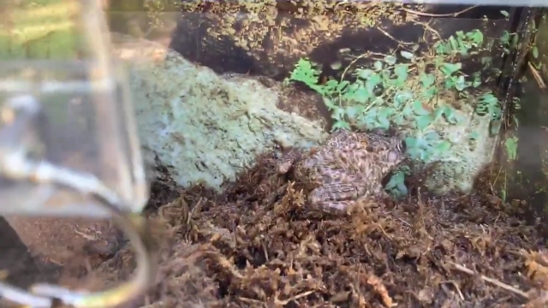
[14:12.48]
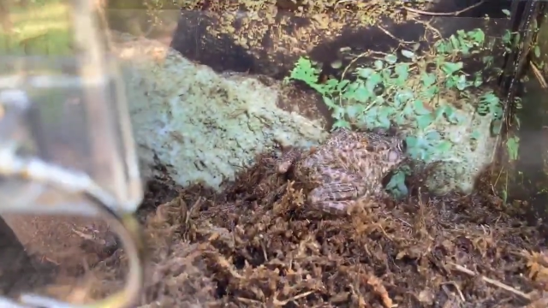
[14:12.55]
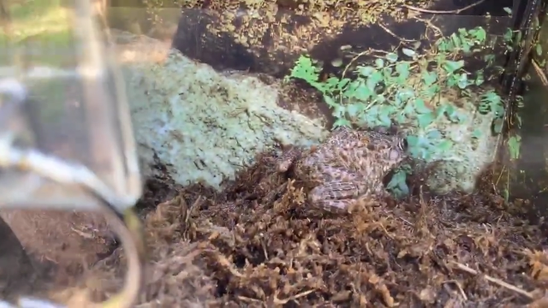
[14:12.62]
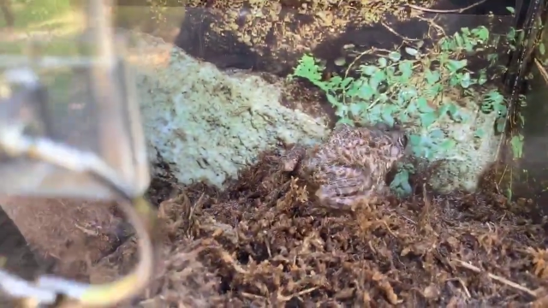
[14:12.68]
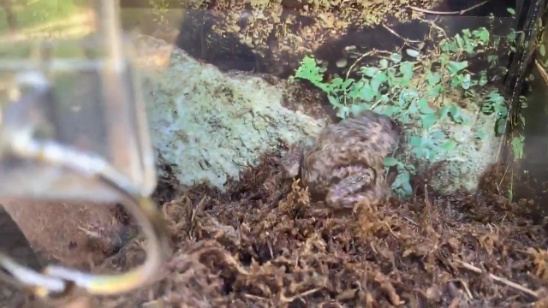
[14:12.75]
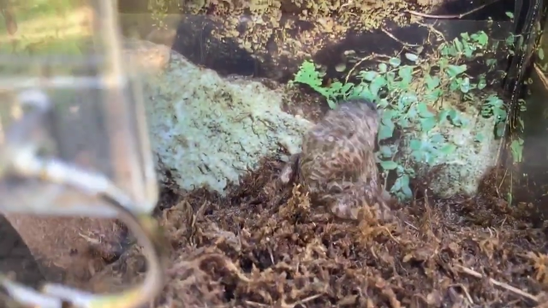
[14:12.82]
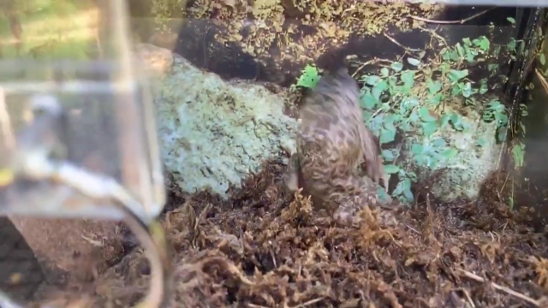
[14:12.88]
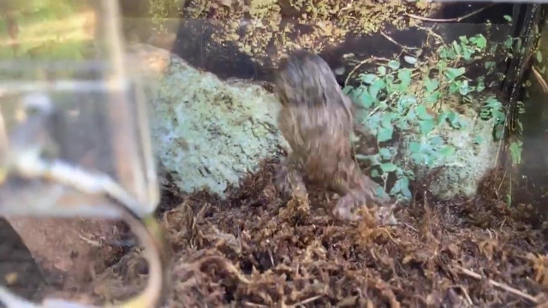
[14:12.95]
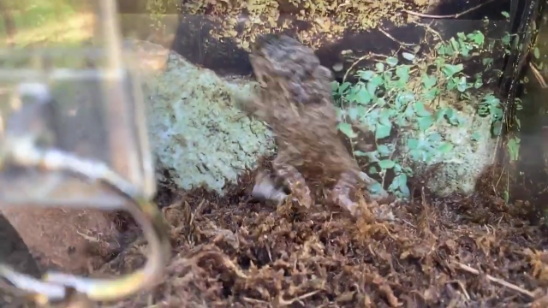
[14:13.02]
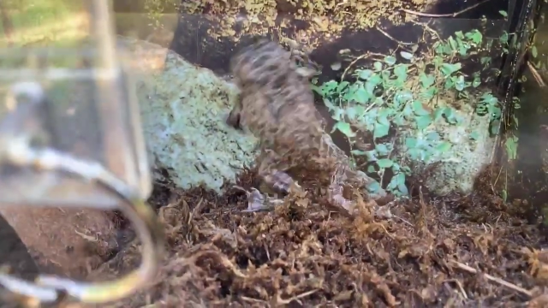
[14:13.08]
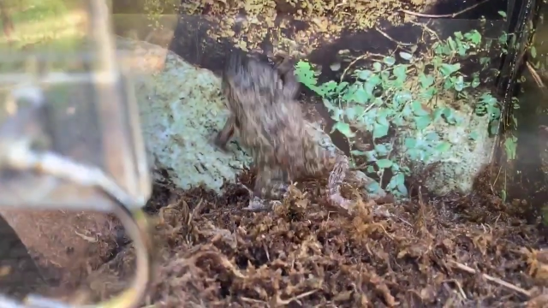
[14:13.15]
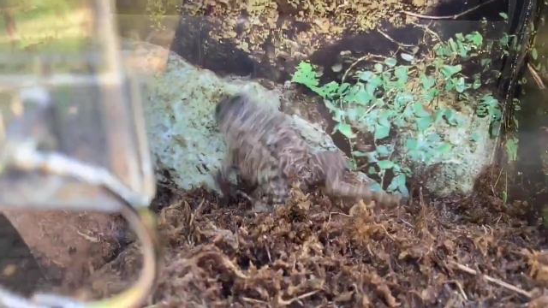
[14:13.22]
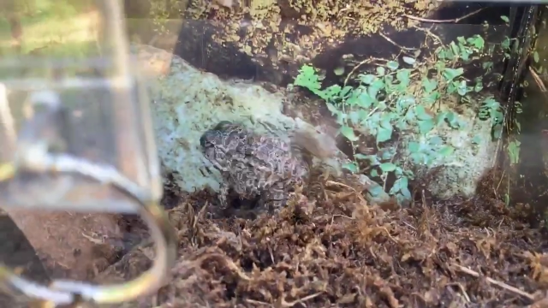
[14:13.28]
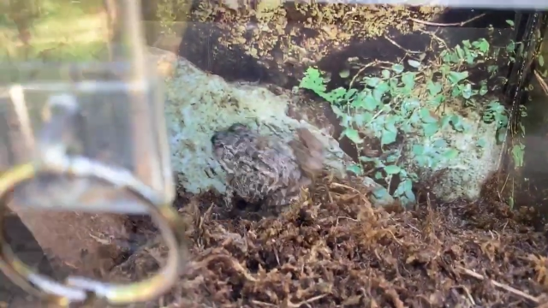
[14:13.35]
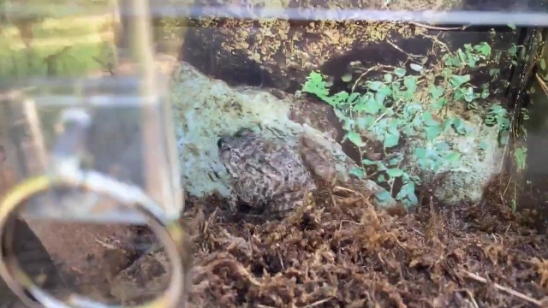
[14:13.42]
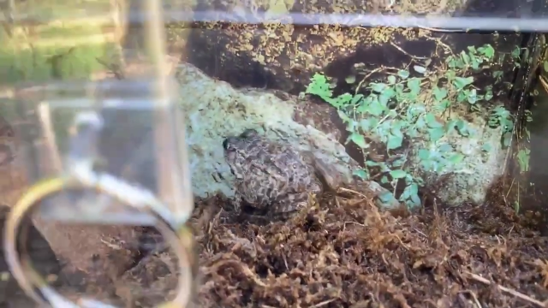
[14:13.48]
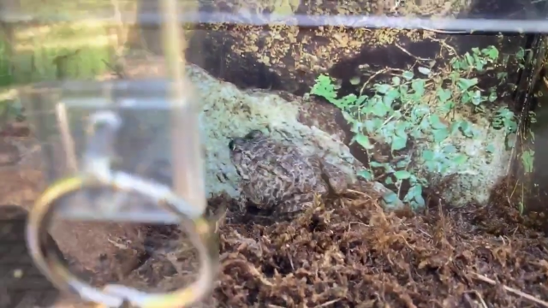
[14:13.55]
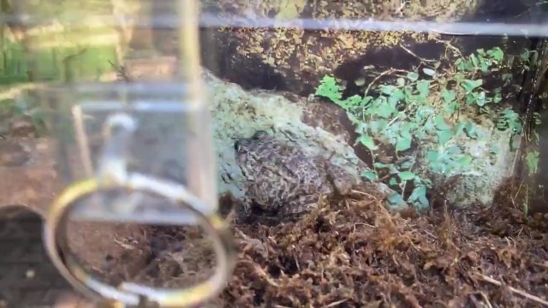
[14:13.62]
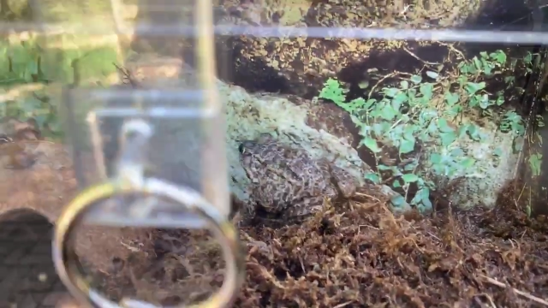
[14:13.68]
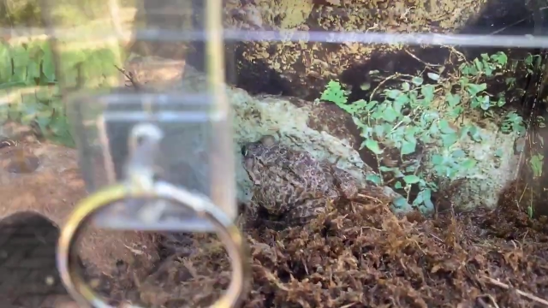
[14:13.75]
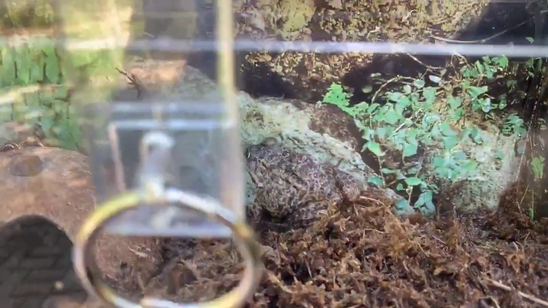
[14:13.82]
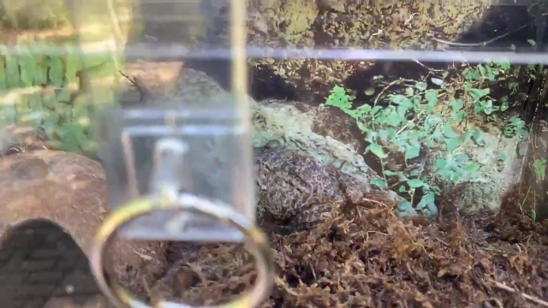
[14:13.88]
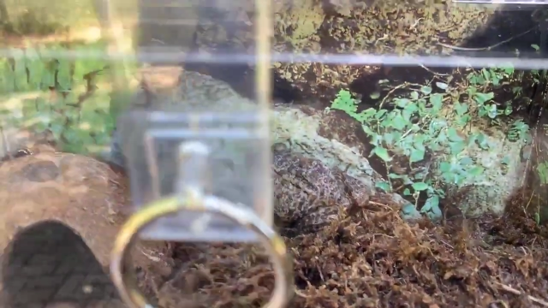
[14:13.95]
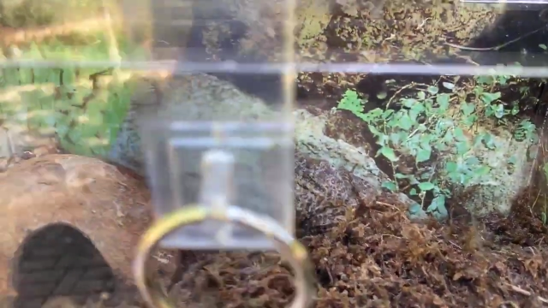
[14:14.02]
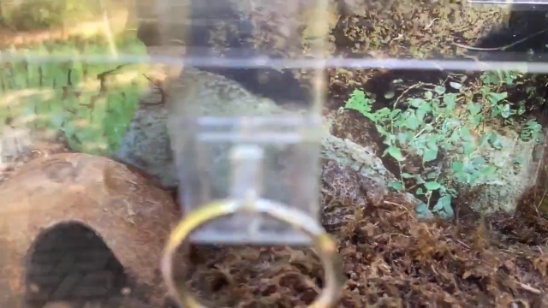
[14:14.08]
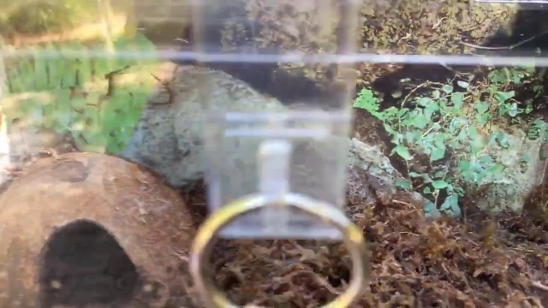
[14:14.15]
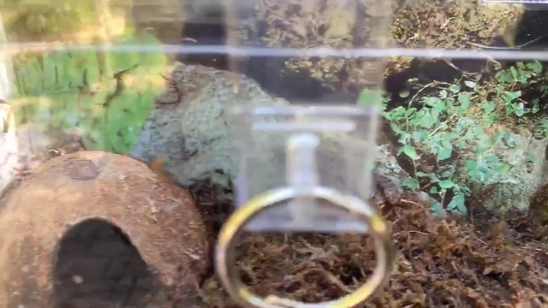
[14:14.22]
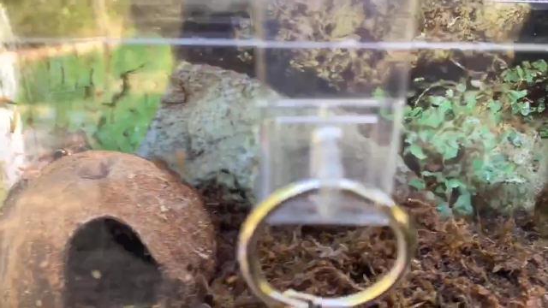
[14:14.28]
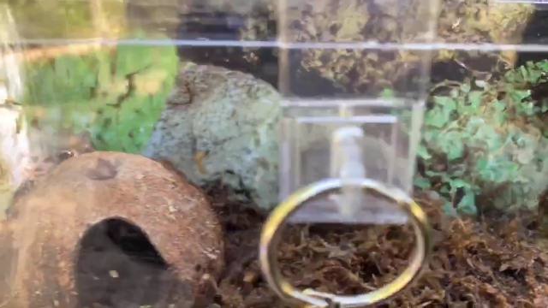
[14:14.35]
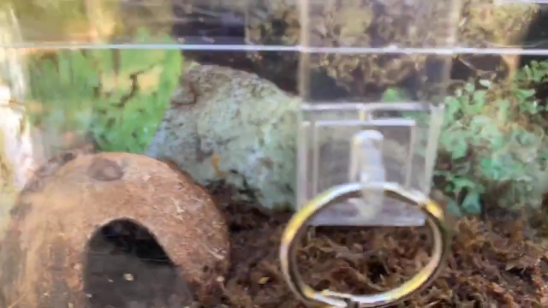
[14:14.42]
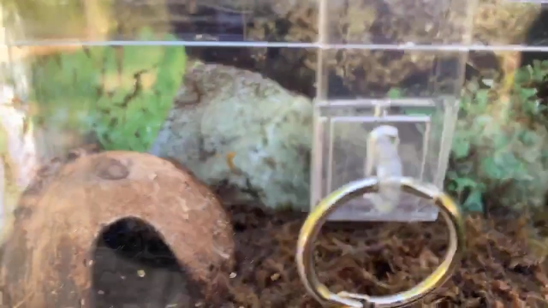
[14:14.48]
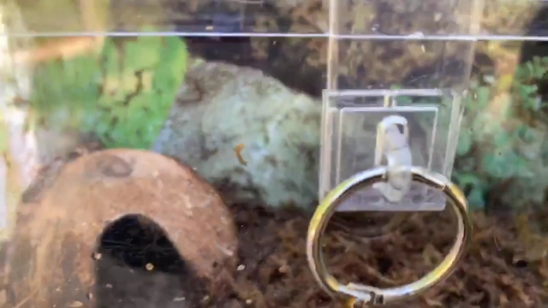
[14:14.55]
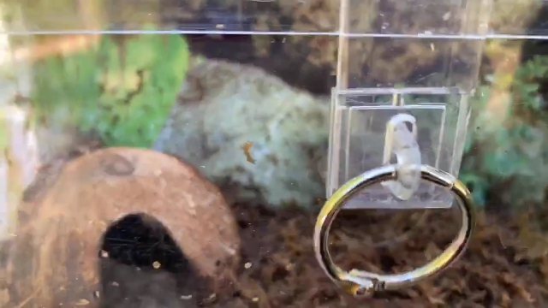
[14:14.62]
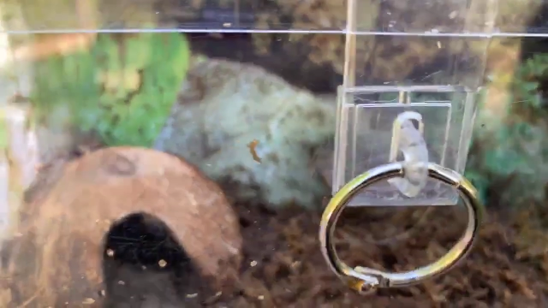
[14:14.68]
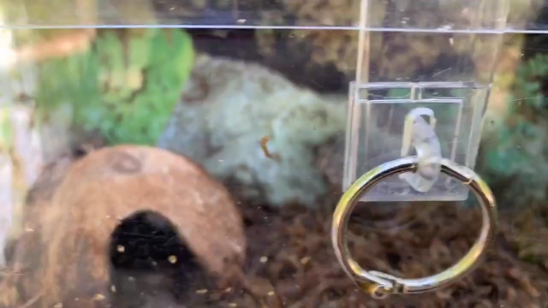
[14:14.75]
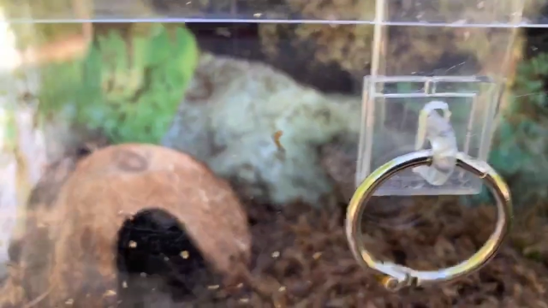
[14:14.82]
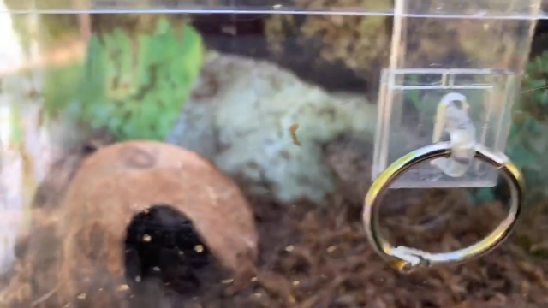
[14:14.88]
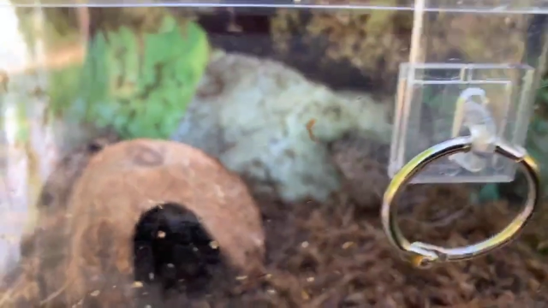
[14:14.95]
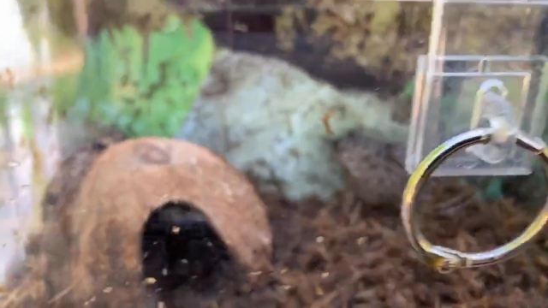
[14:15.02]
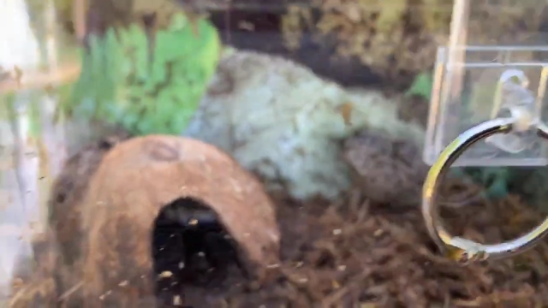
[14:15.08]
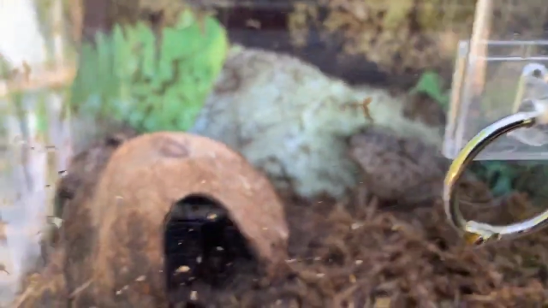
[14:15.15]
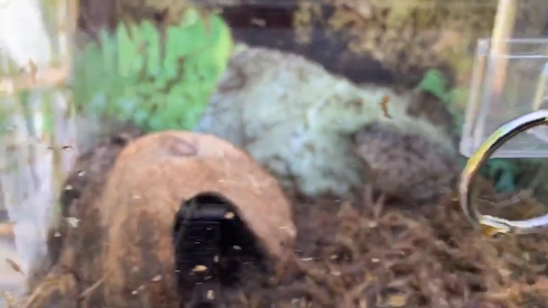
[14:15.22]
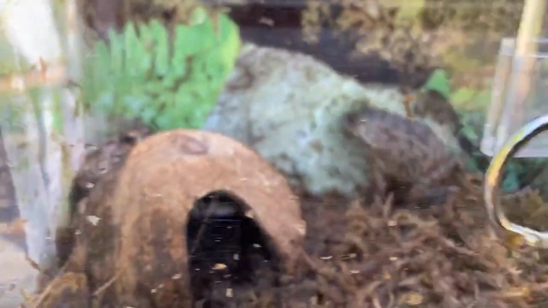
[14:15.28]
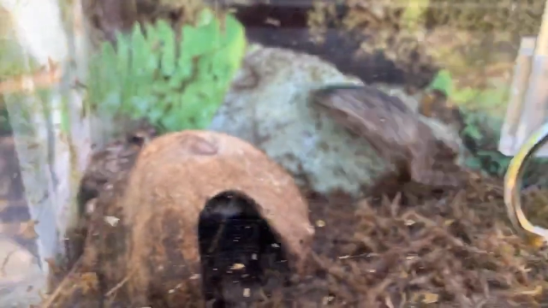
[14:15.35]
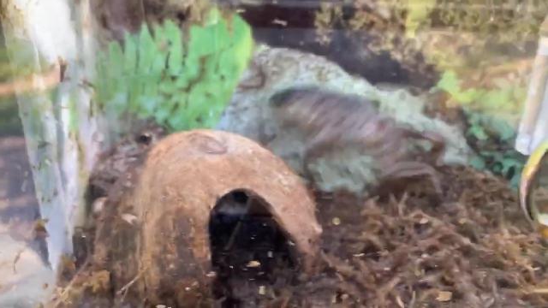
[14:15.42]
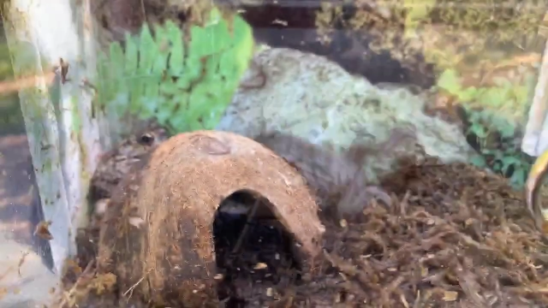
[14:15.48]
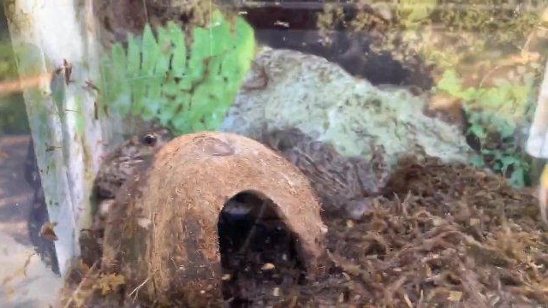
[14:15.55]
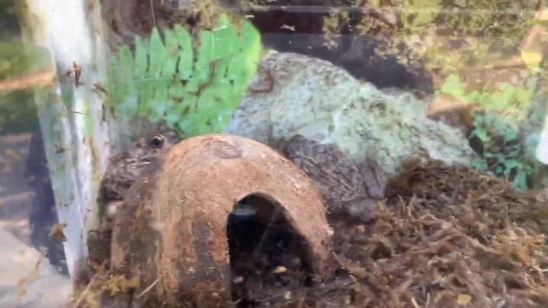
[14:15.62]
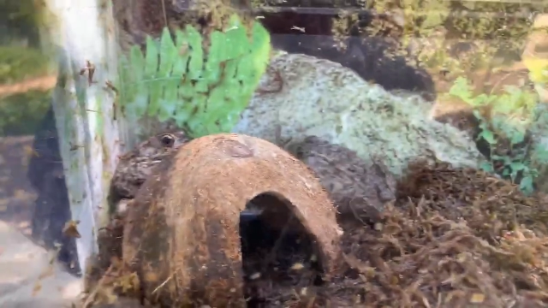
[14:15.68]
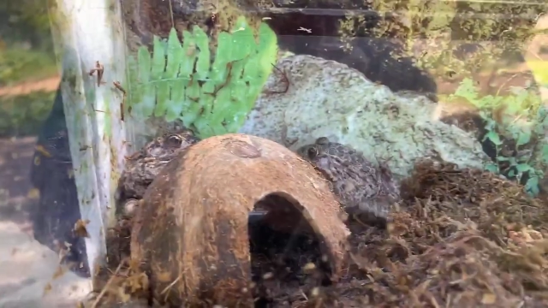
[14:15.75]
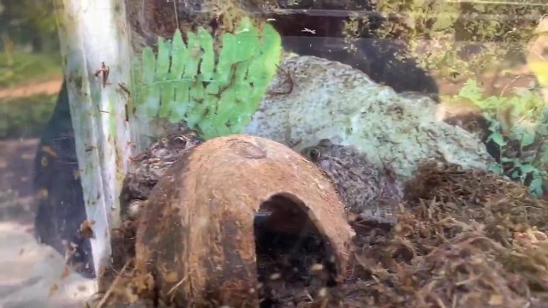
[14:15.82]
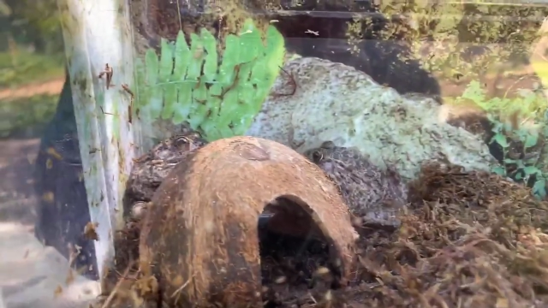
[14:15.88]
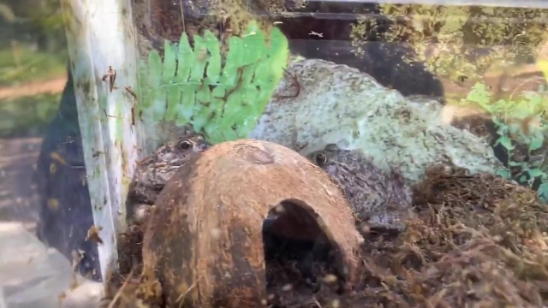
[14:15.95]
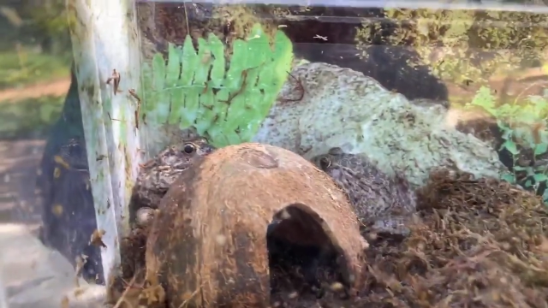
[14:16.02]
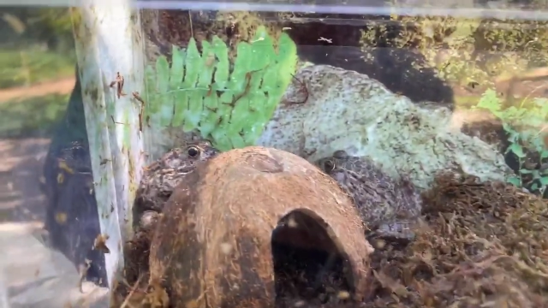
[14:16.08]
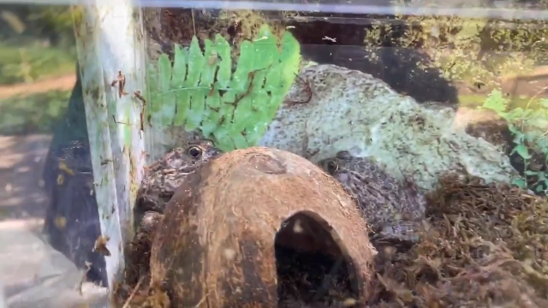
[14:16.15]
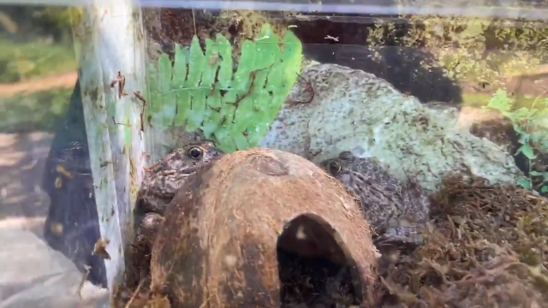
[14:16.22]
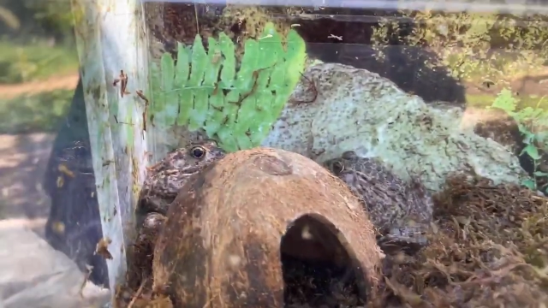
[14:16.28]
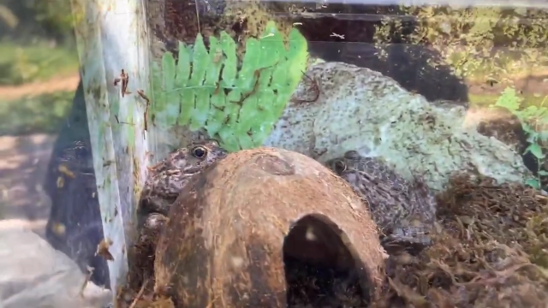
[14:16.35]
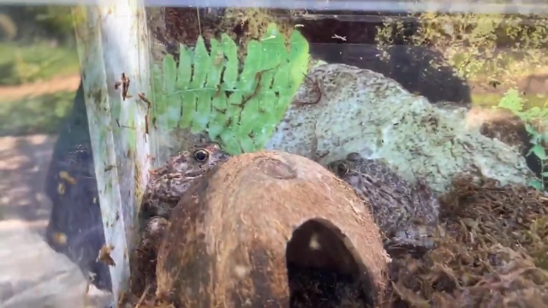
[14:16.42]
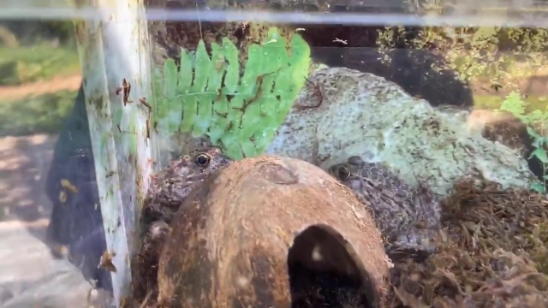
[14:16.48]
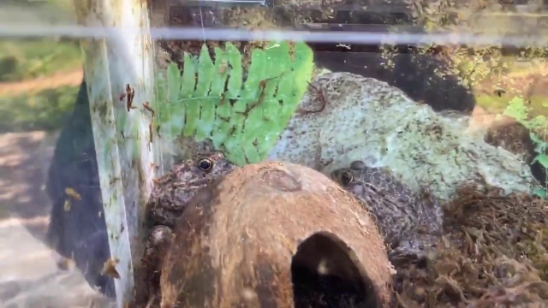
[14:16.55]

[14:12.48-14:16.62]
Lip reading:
(no speaker visible)